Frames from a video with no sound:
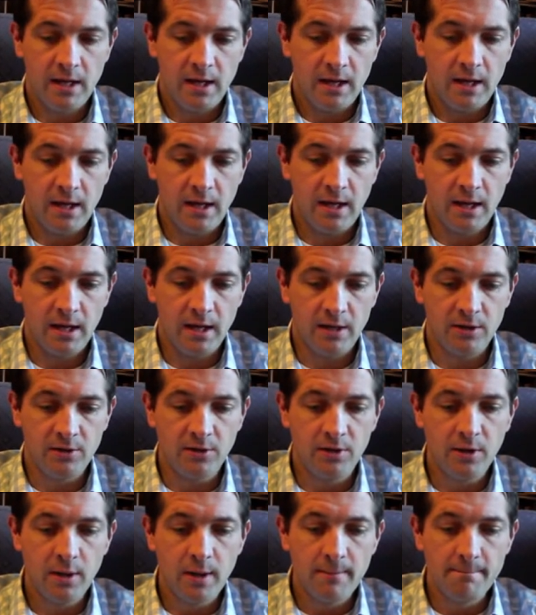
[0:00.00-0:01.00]

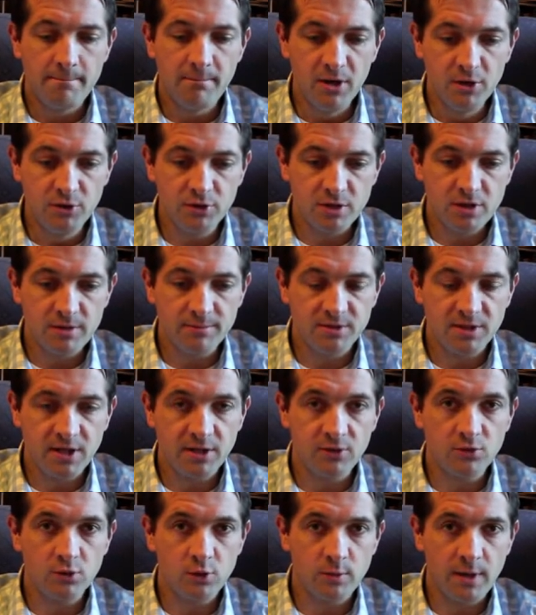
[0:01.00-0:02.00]
and most of them
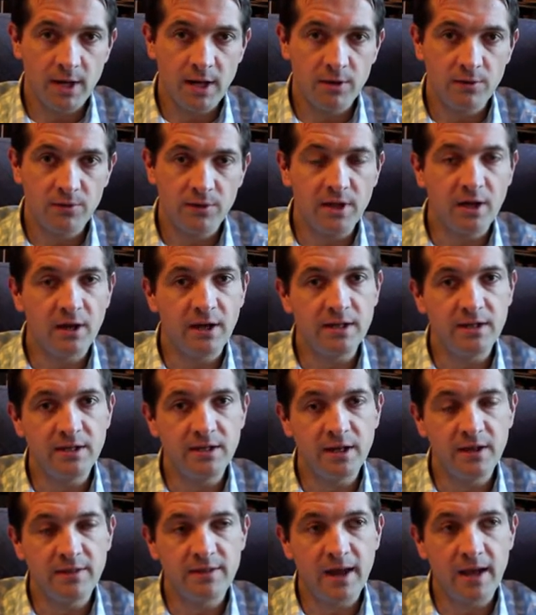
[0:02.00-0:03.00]
centre around the
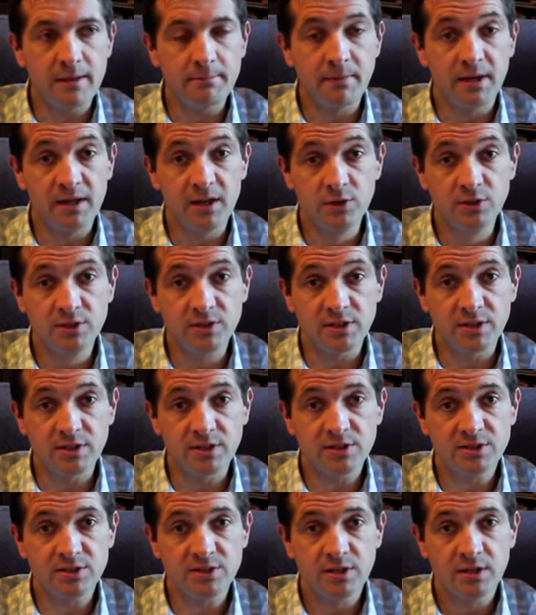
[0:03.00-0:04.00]
idea that
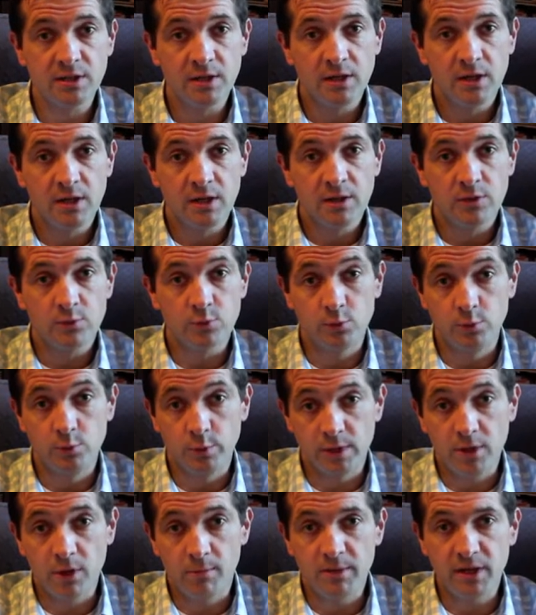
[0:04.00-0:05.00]
meiosis, through
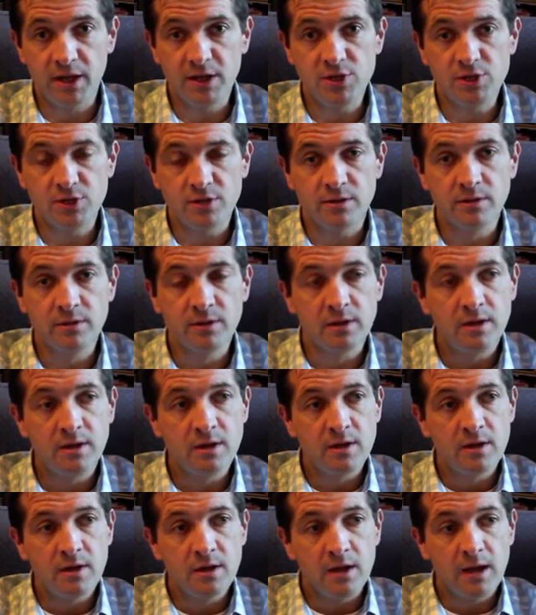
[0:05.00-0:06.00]
recombination,
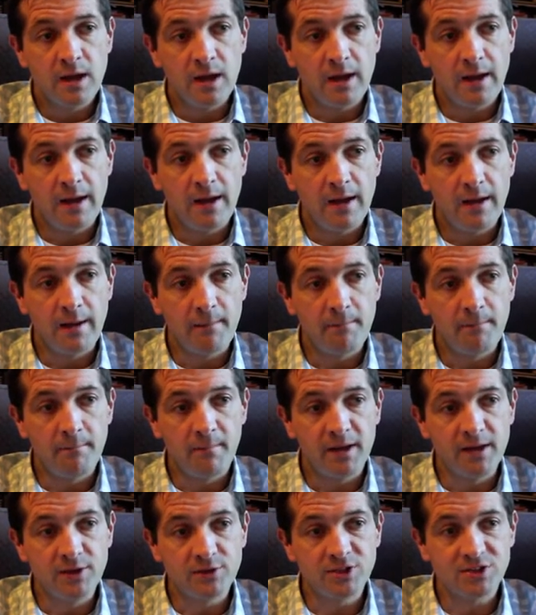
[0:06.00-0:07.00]

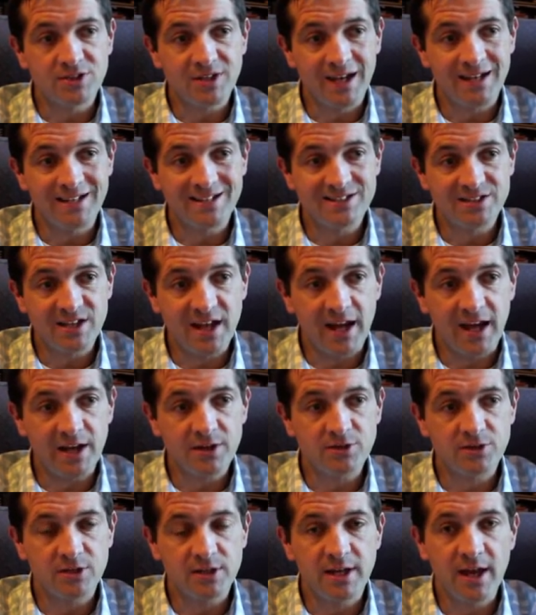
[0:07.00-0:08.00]
meiosis and
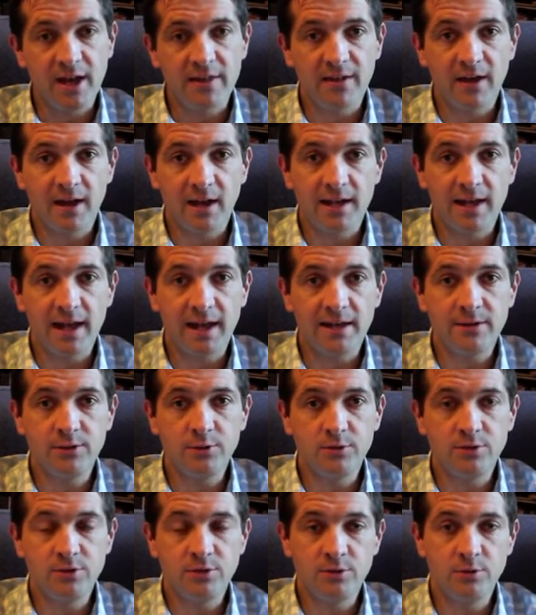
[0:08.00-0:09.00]
sex together allow you
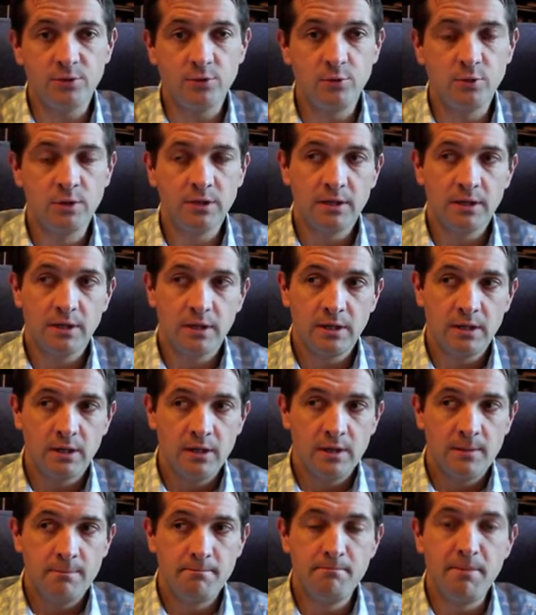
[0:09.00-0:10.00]
to
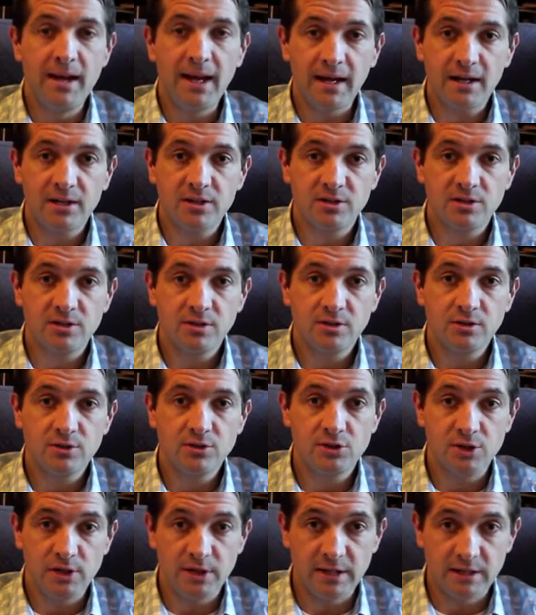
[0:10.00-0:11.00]
mix
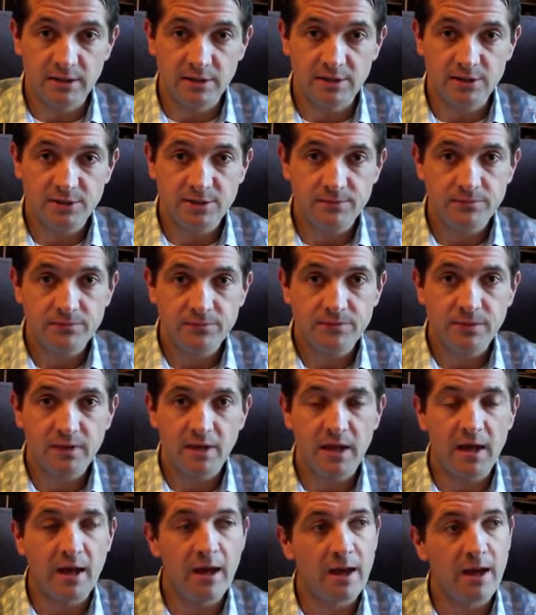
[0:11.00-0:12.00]
genes
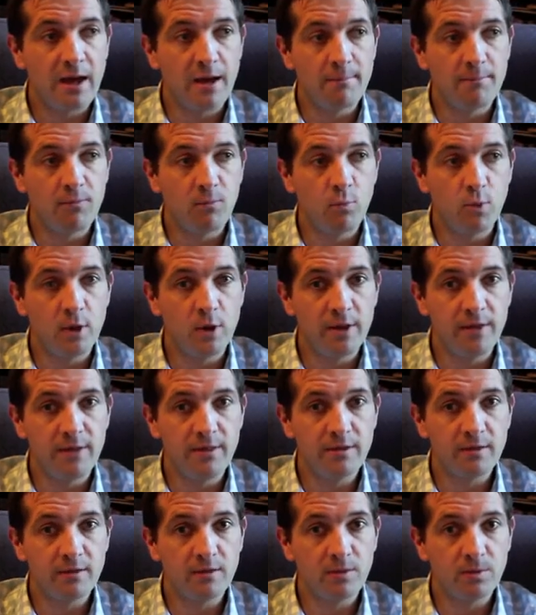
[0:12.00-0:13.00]

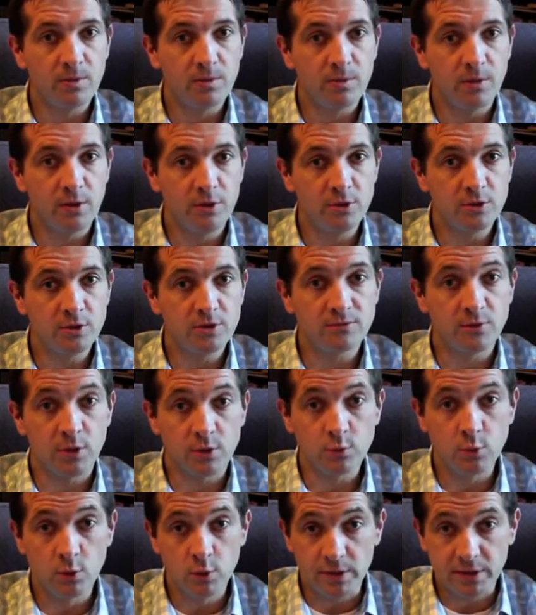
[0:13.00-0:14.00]
with those of
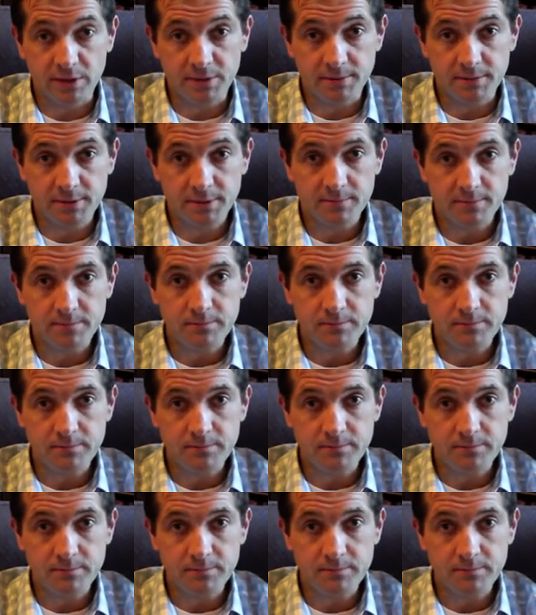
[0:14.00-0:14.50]
other organisms,